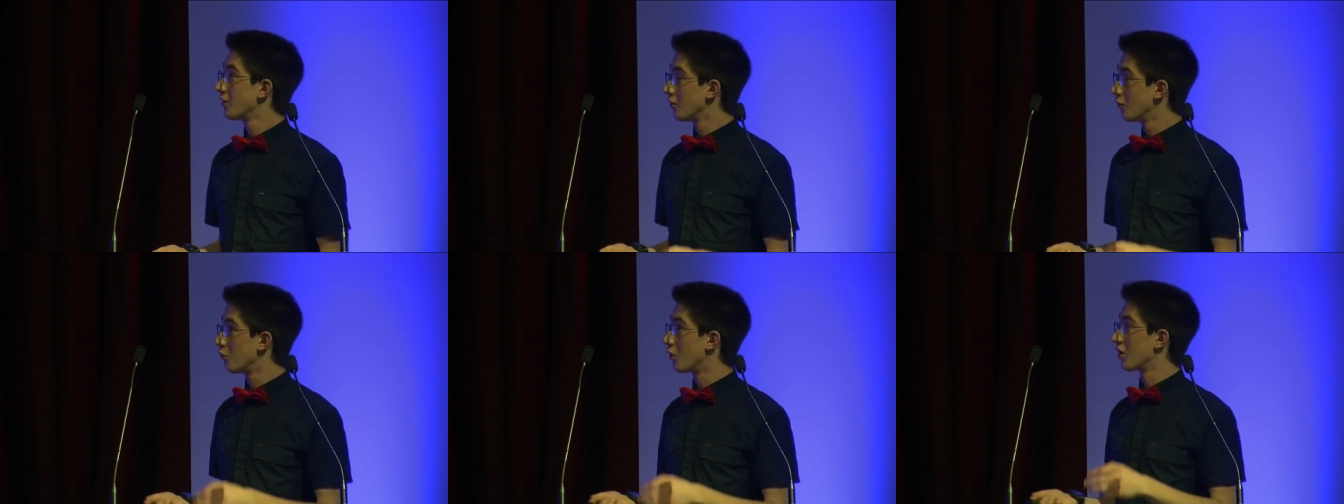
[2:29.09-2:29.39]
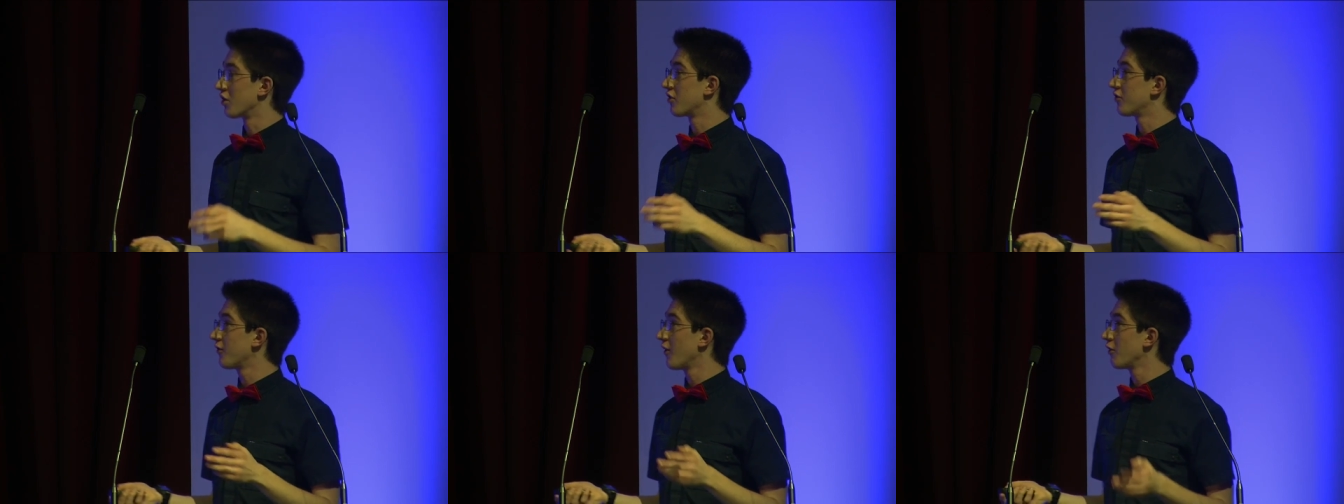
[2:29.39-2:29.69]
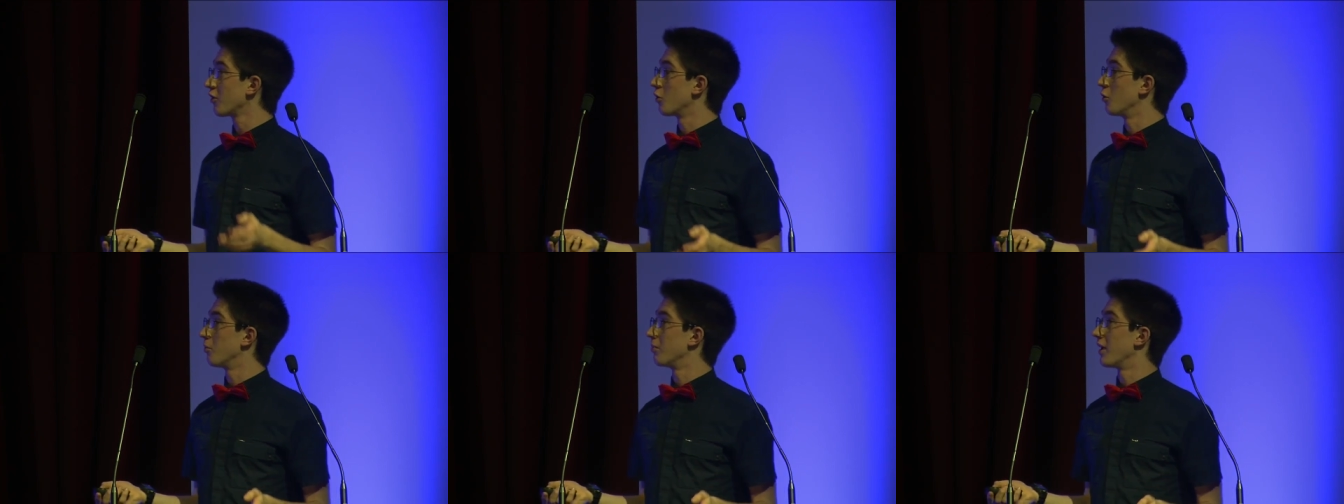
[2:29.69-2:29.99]
While a
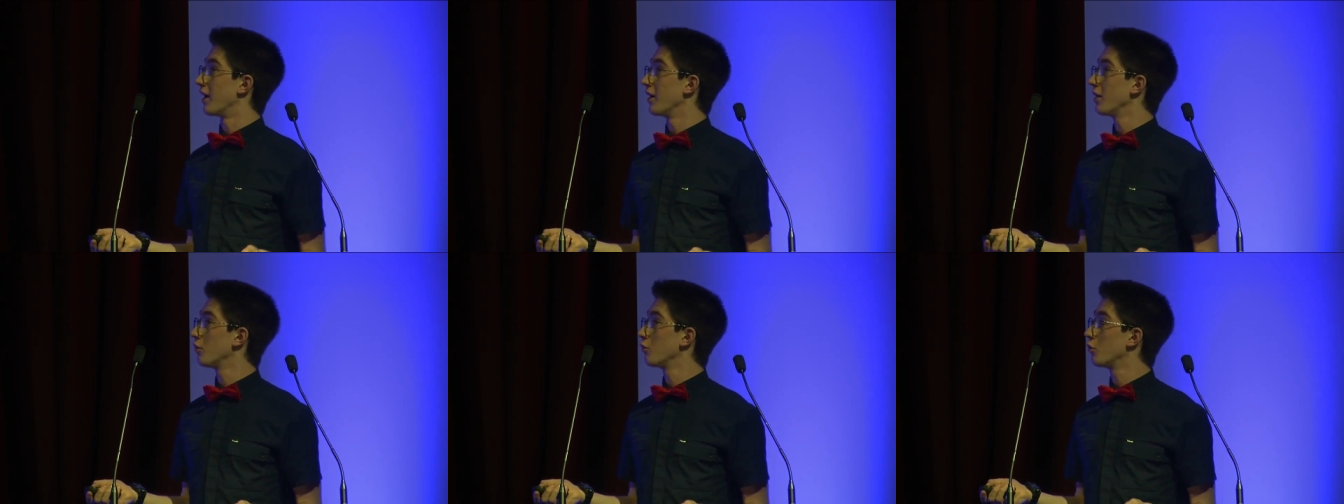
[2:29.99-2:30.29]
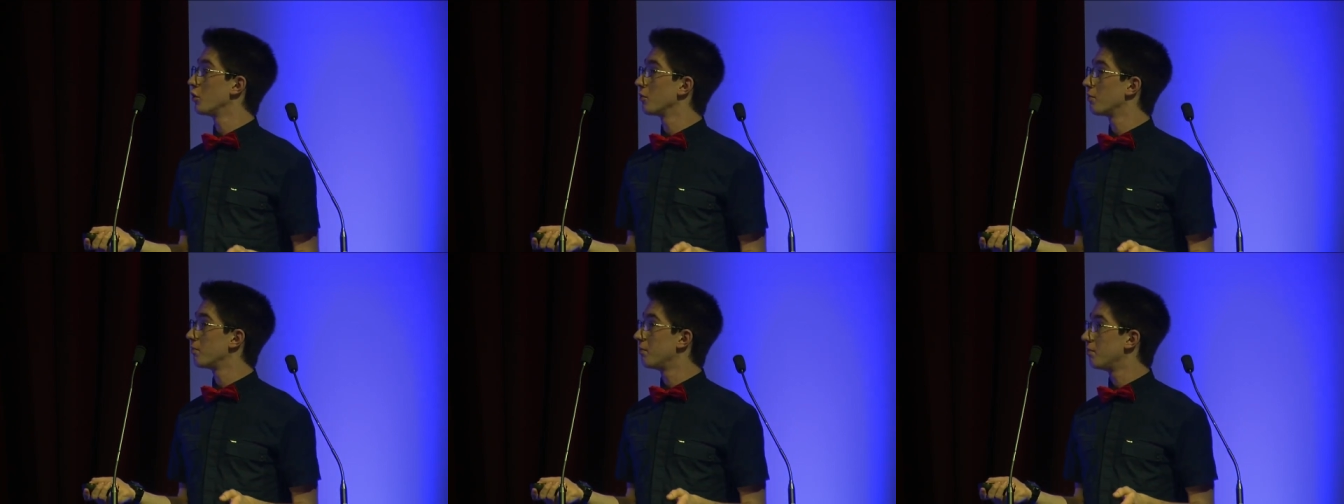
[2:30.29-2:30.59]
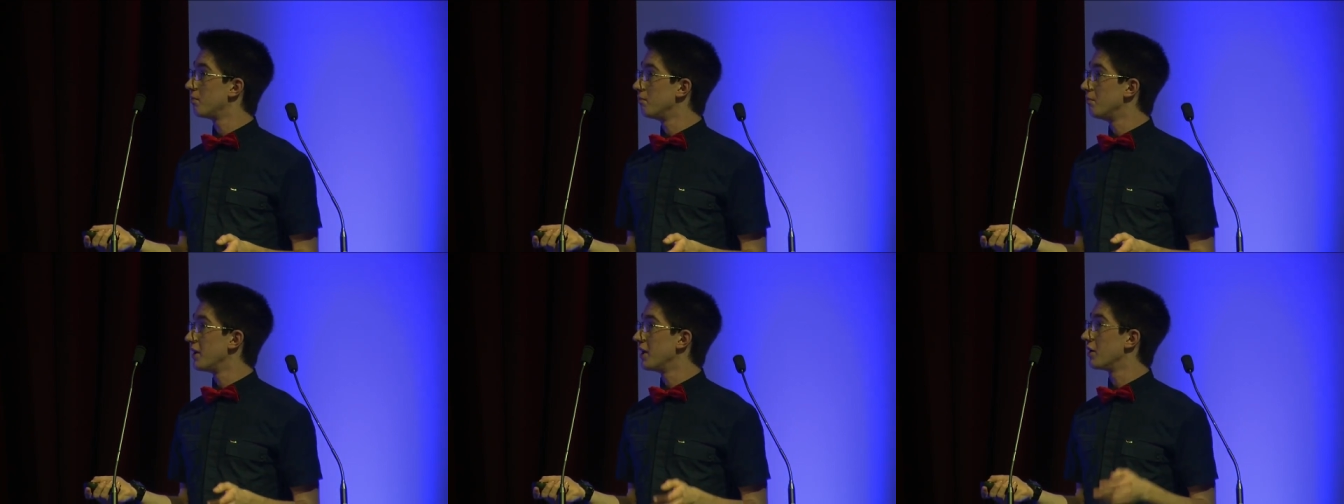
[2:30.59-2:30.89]
spherical planet would
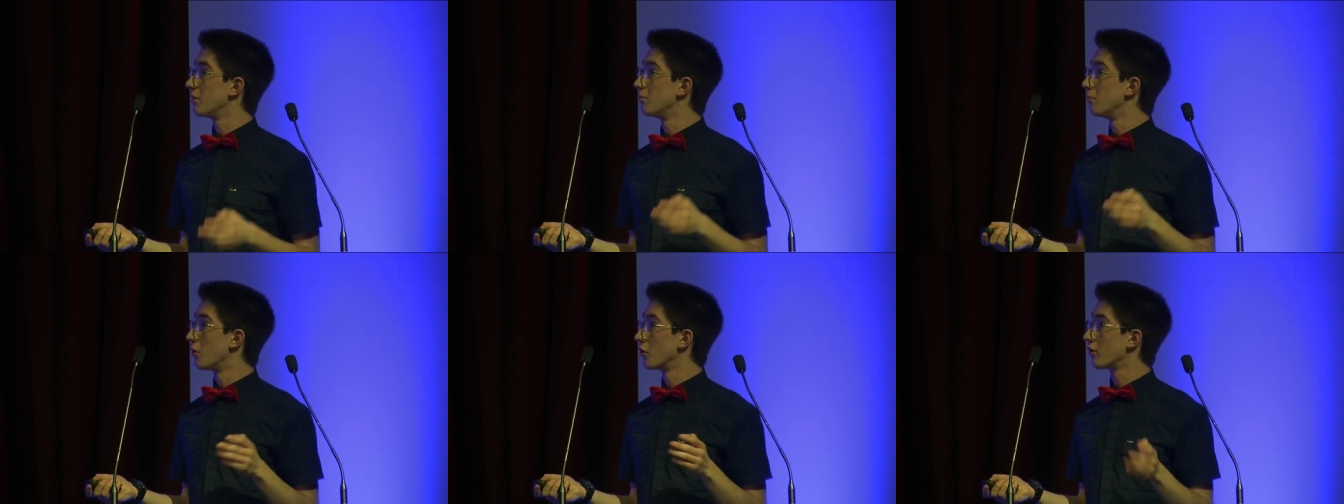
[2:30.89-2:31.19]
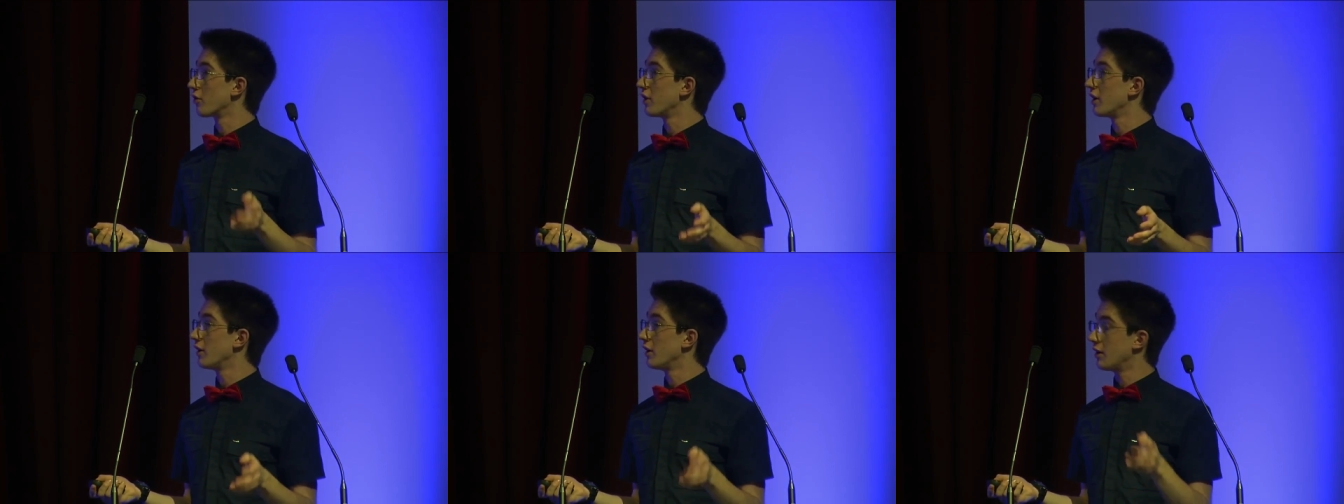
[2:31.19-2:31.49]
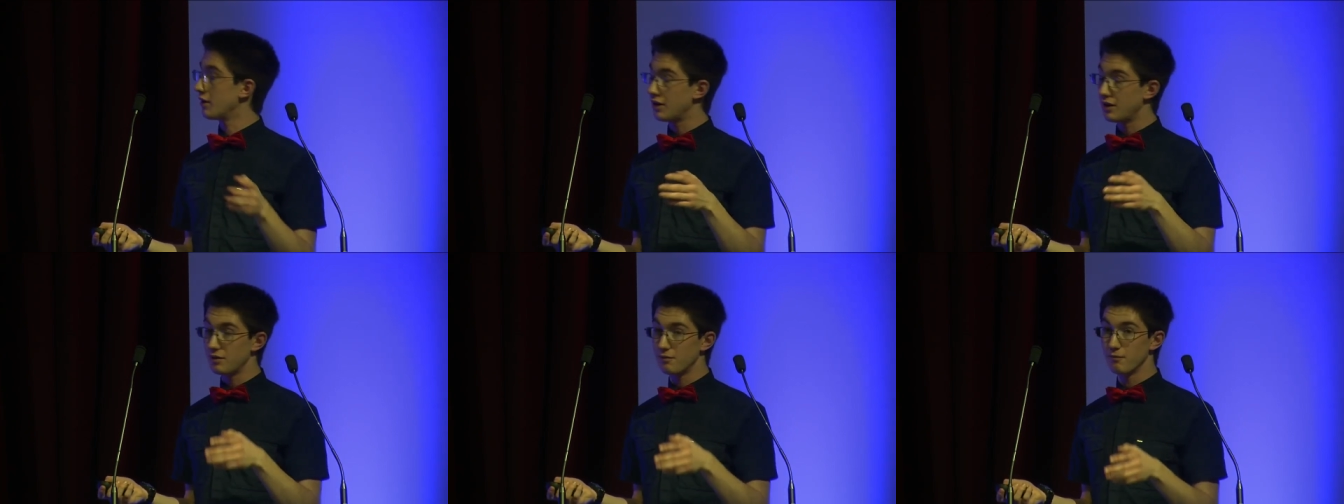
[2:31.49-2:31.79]
make modelling